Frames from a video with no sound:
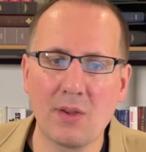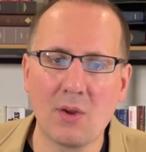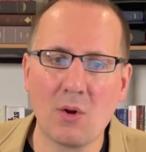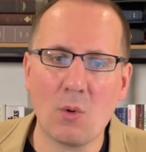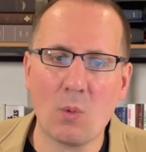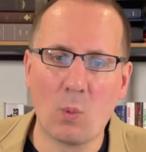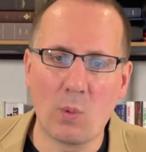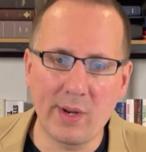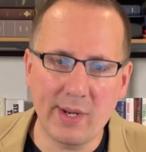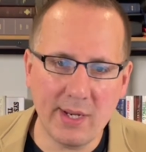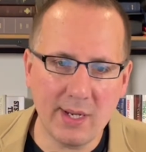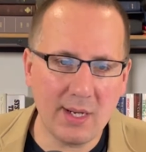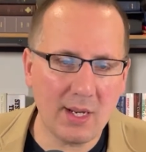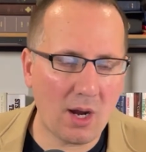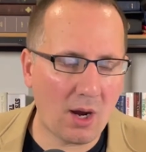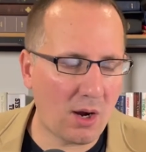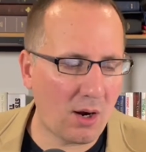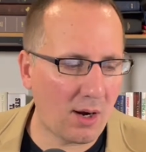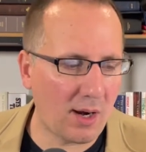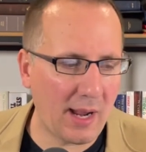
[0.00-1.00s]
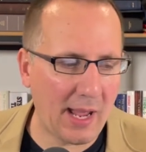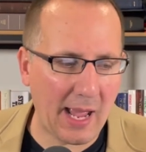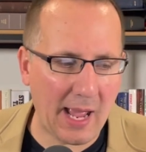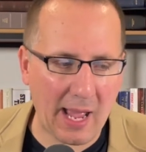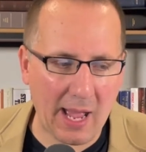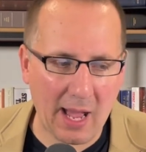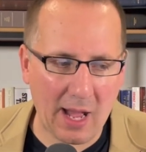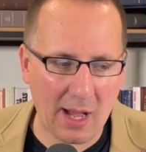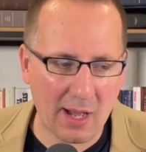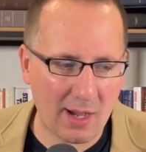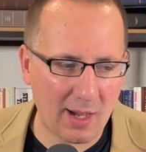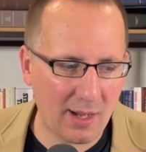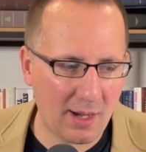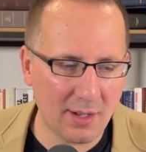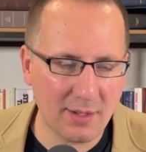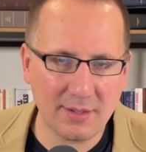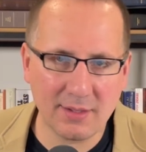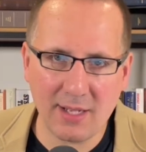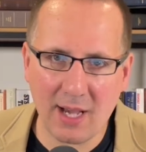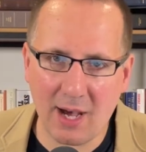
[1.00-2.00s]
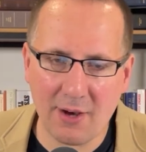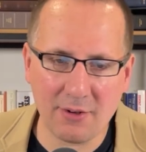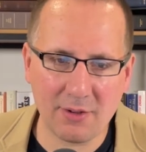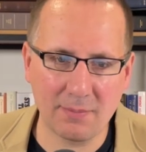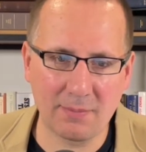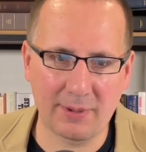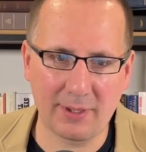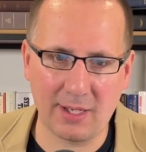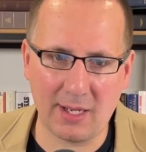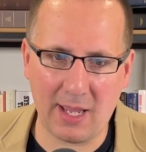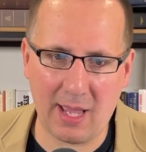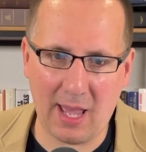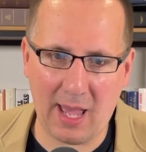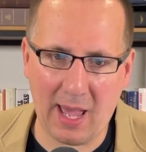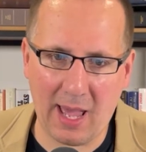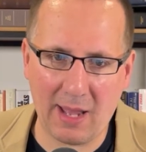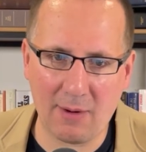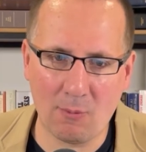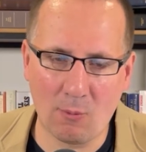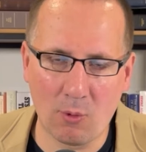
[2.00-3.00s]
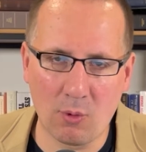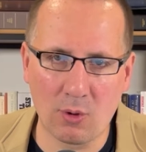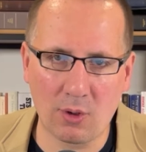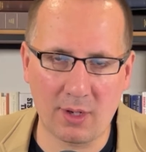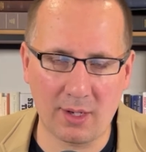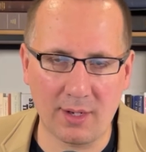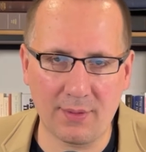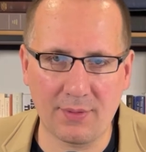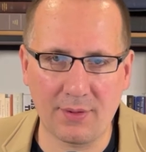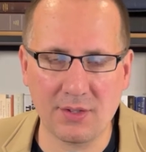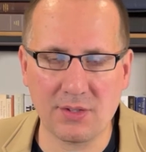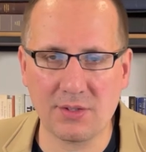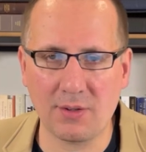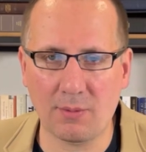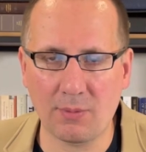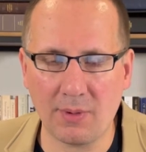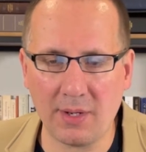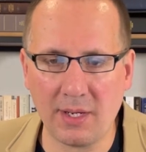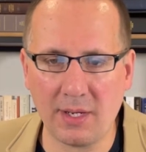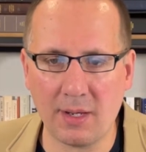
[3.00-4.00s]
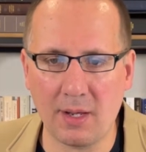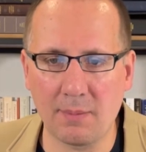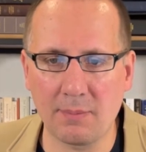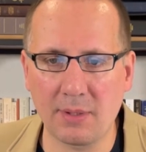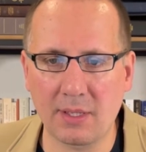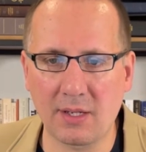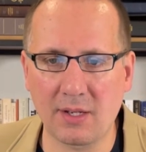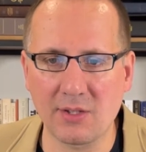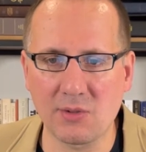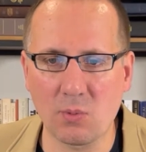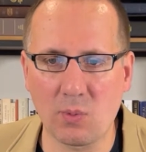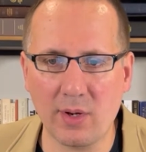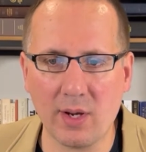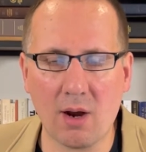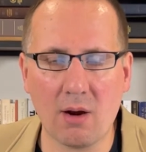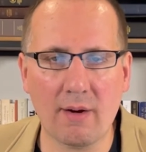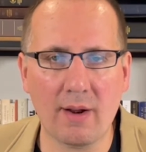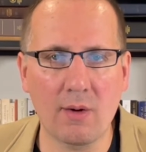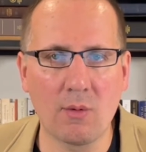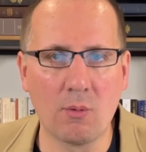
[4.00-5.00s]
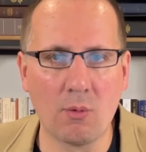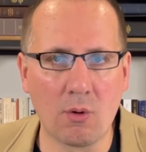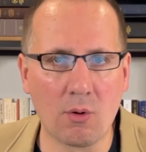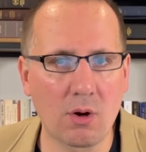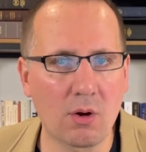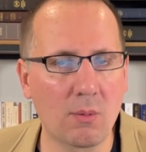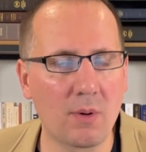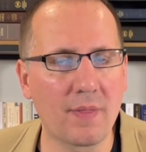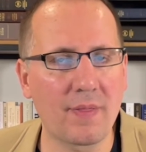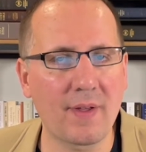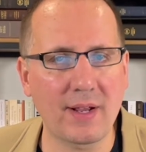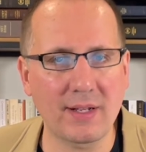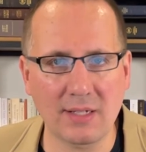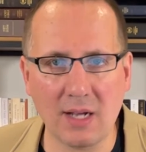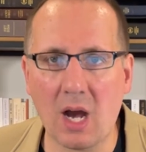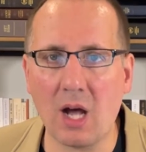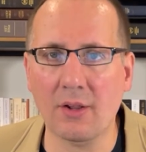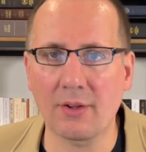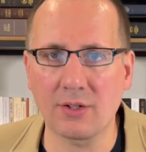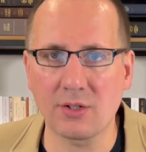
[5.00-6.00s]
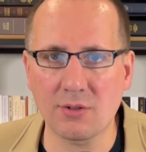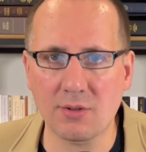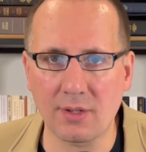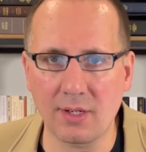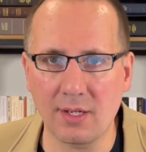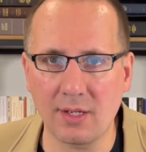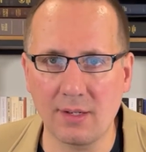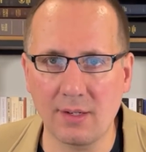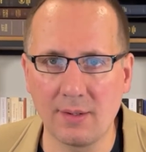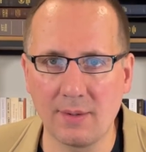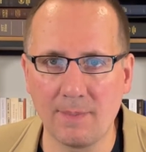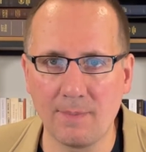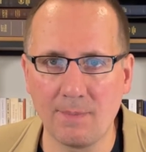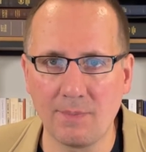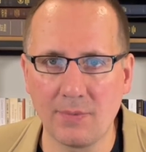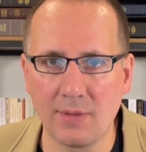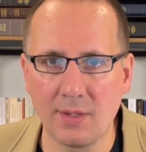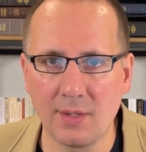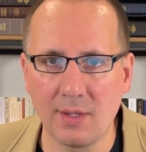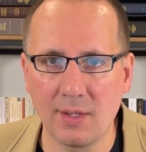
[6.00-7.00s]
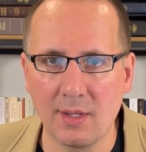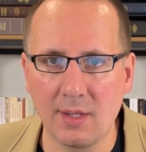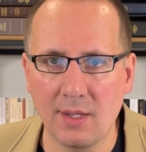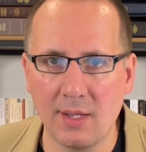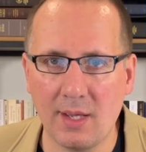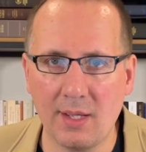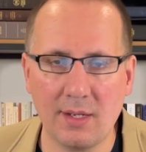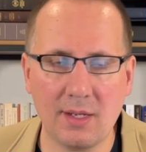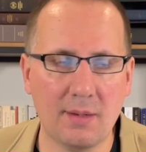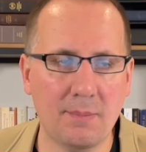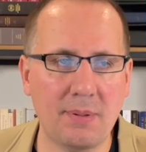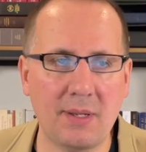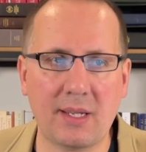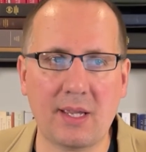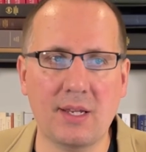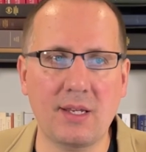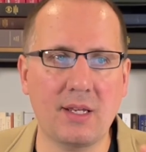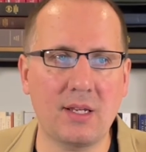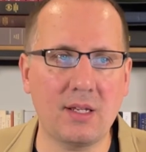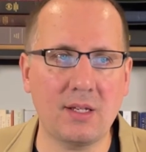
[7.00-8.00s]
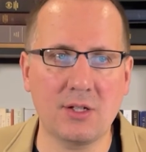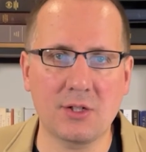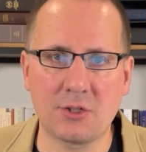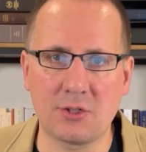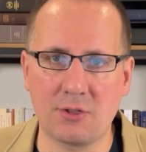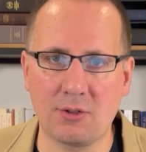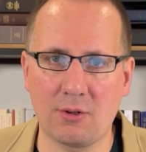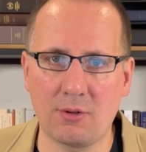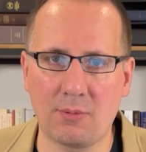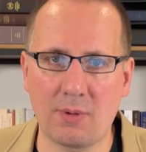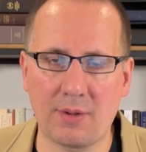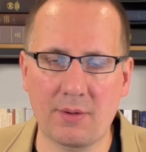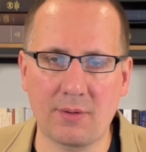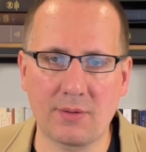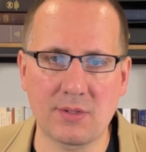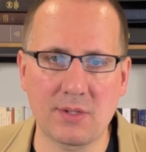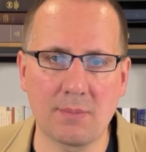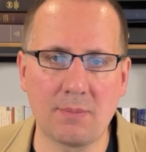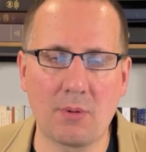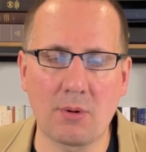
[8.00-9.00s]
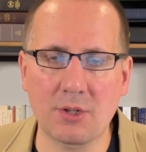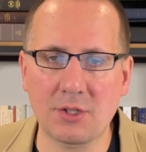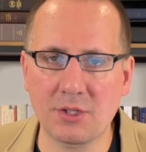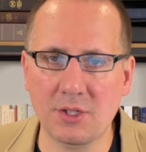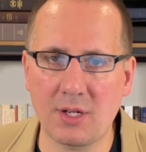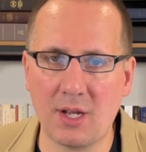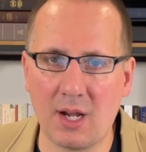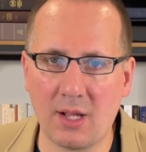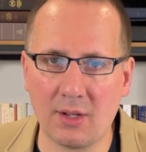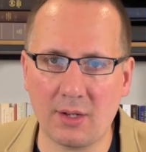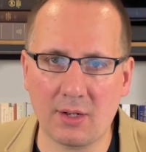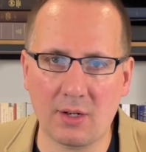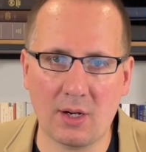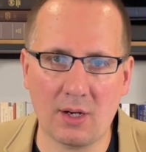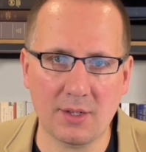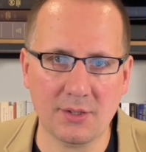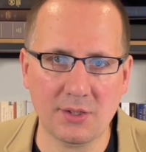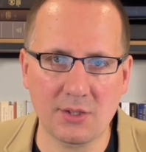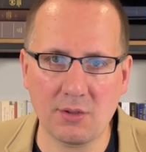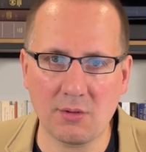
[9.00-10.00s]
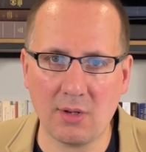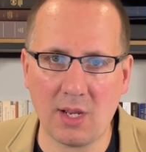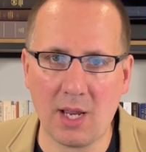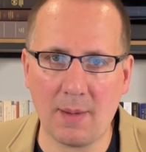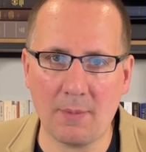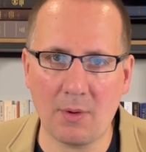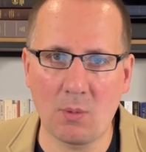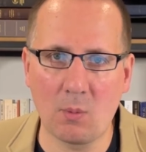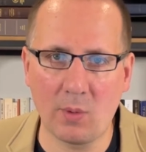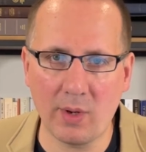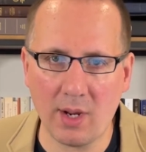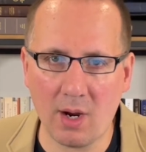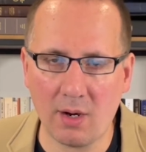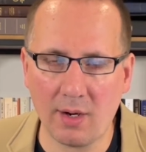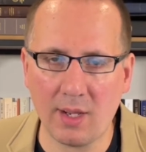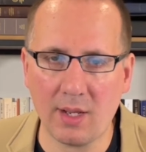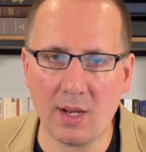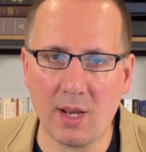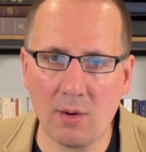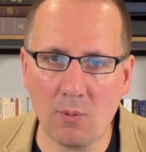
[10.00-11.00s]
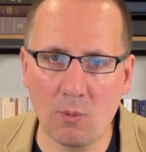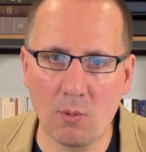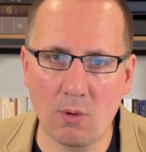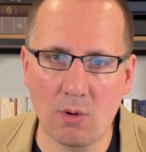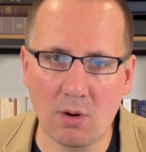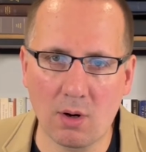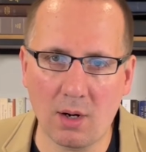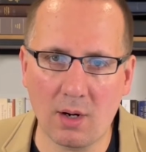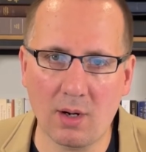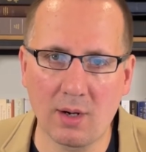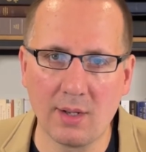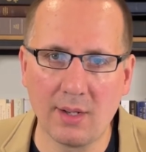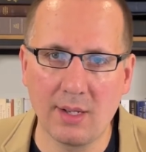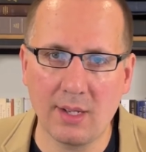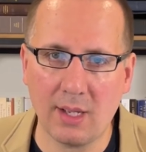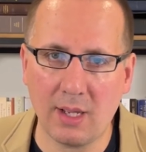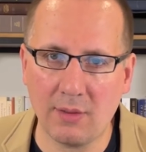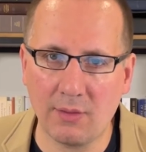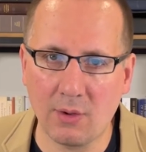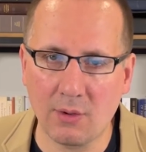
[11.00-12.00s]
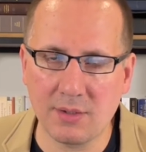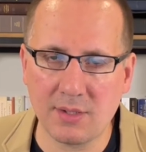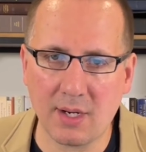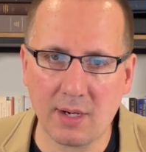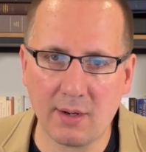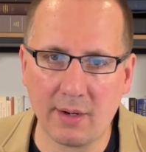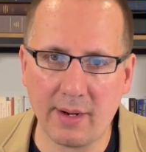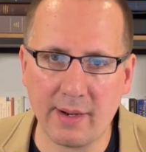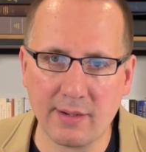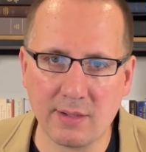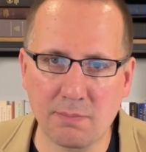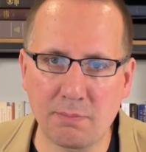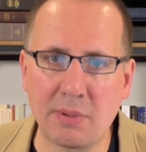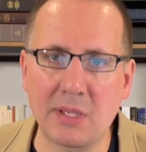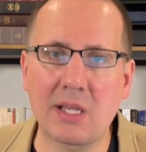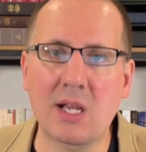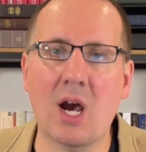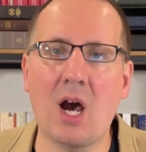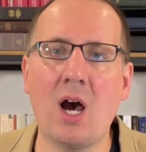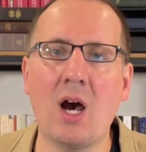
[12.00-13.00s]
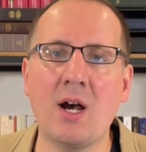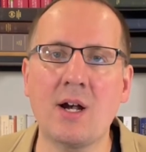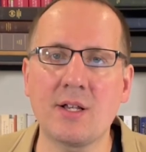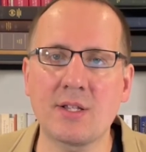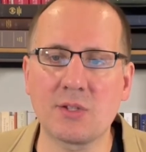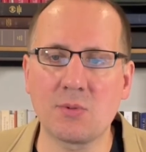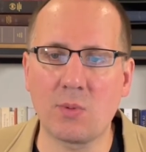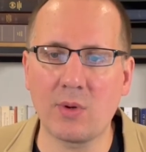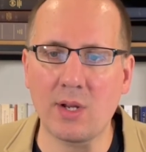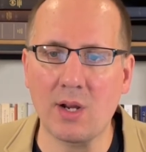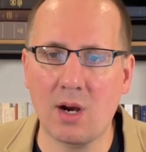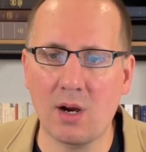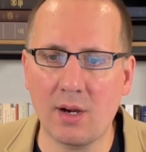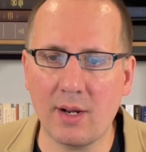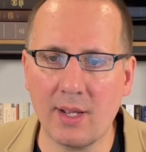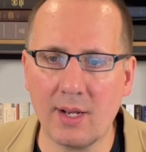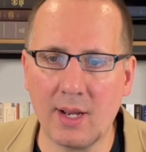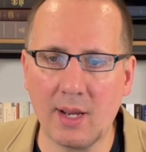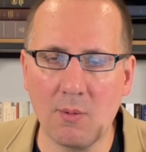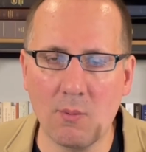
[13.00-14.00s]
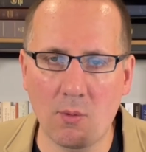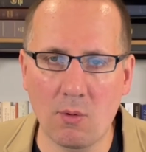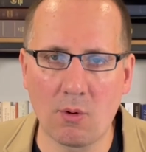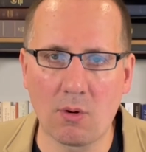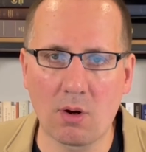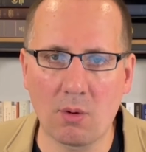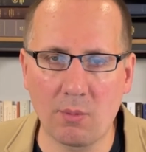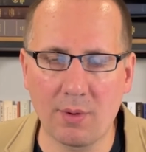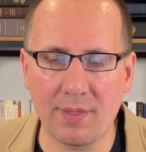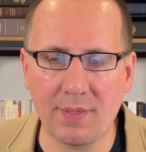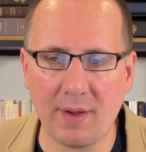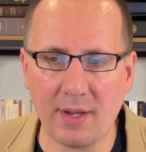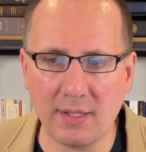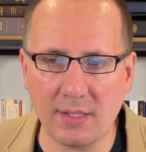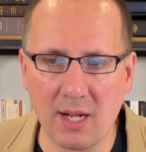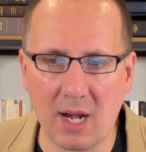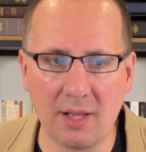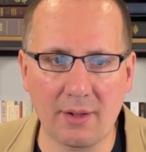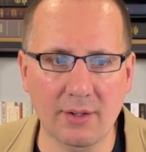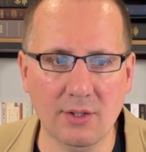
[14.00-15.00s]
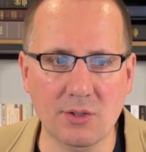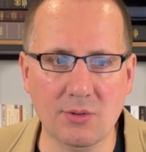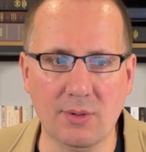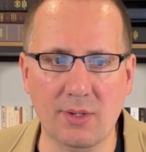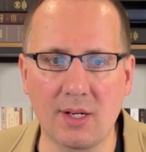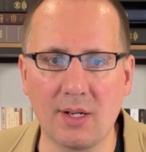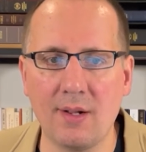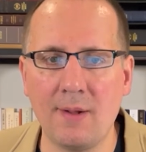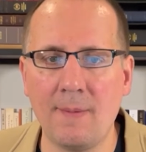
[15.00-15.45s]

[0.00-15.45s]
We are undoubtedly at war in this arena because we are at war with idolatry. Pick any issue, whether it's abortion, Holocaust, you name it. We are in a war in those areas because we are in a war with idolatry.